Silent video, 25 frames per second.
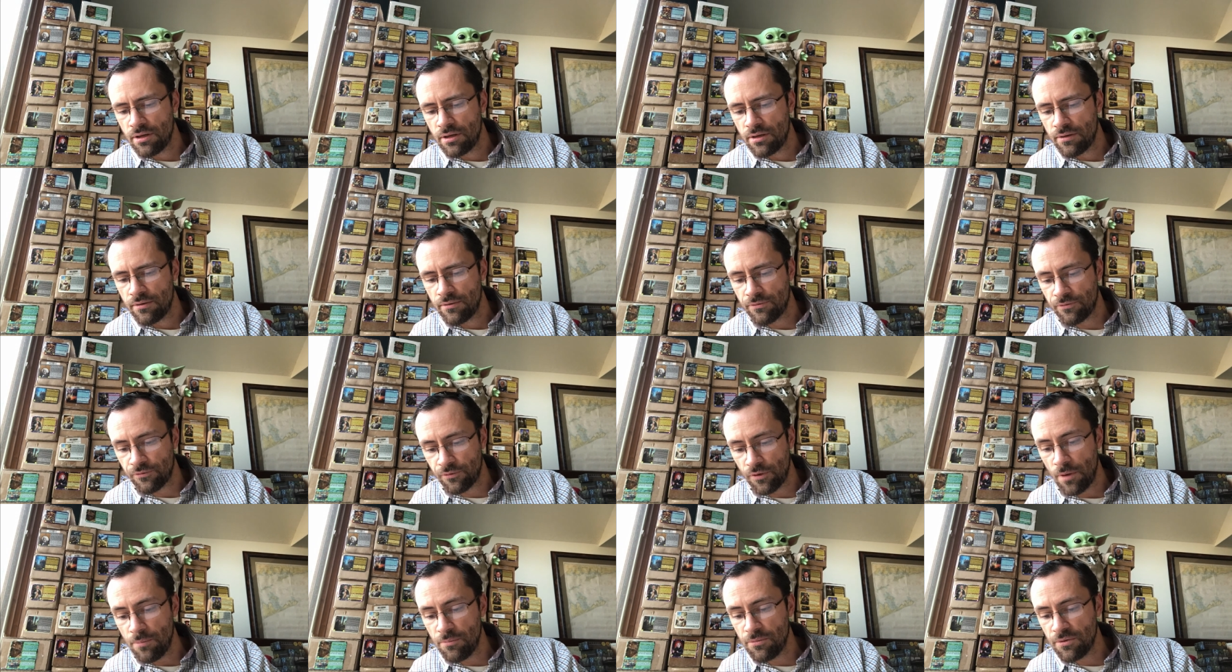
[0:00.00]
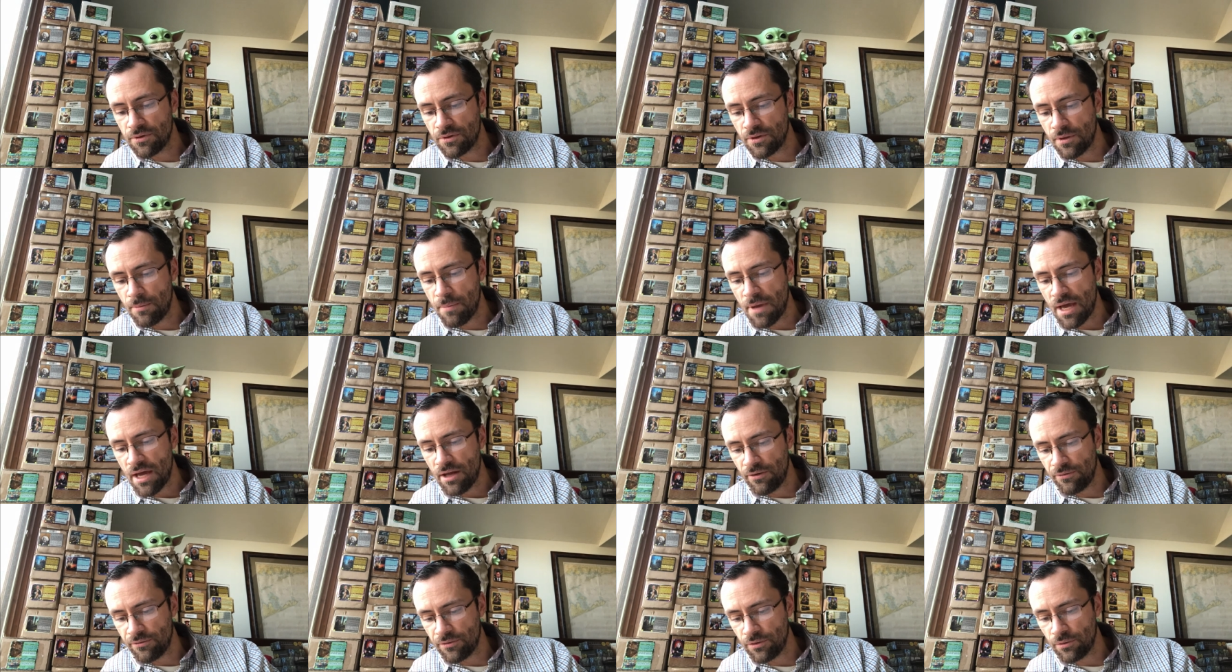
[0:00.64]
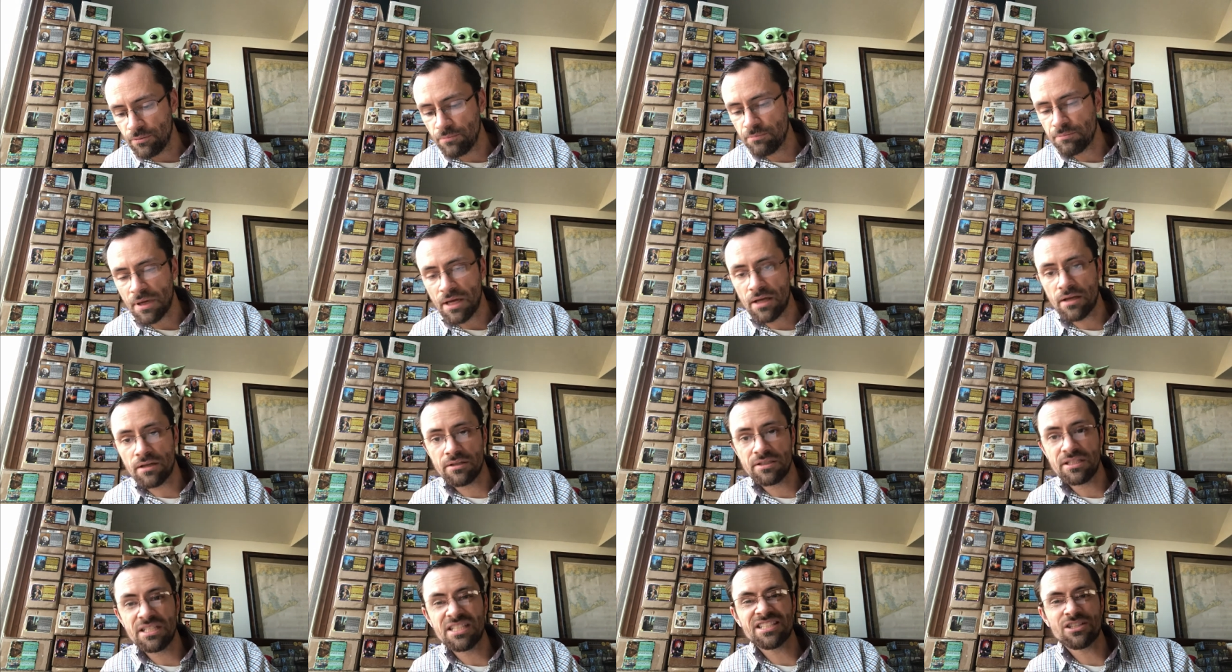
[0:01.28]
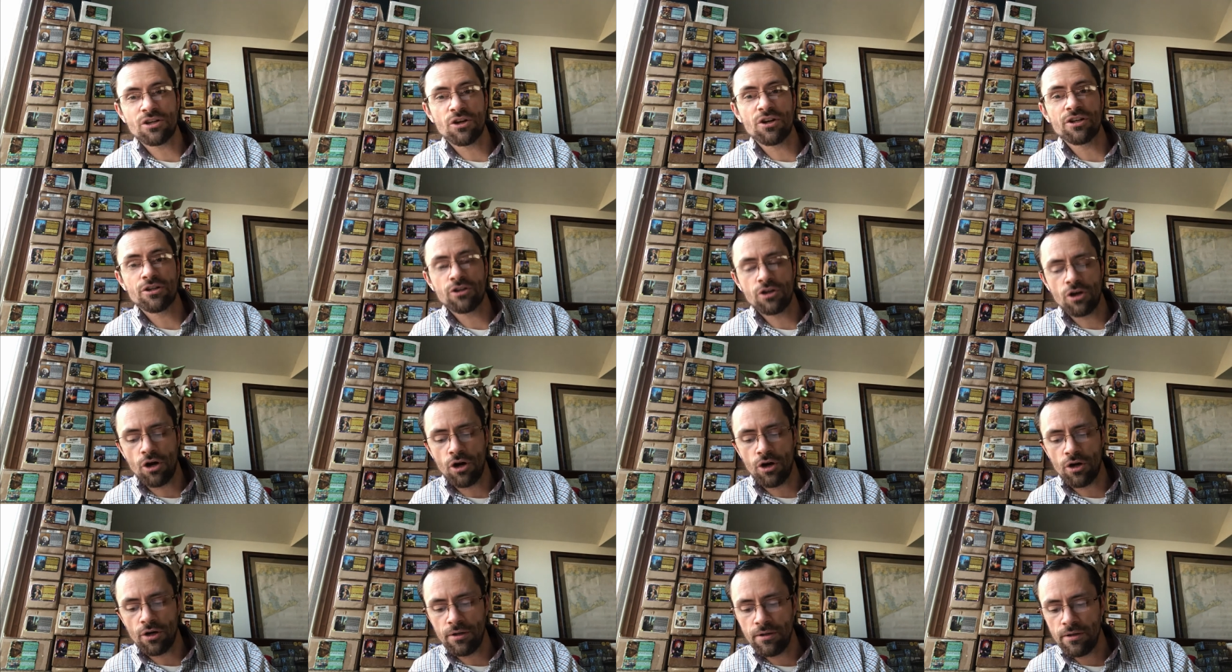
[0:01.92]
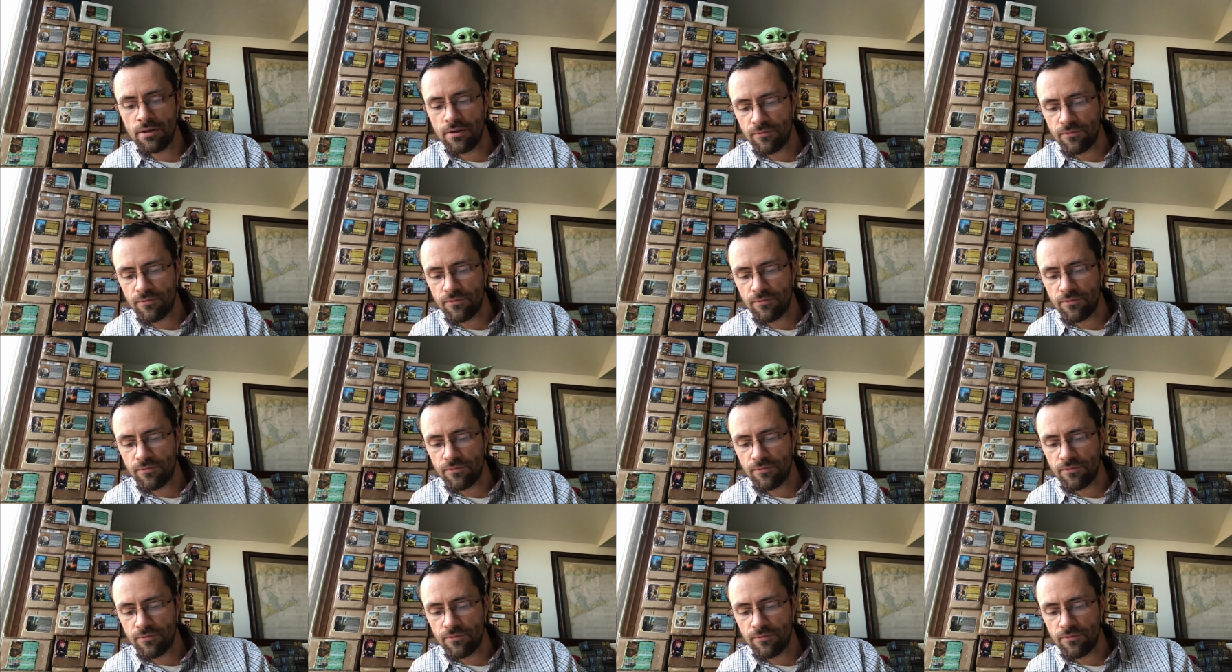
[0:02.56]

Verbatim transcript: from the battlefield, a discarded card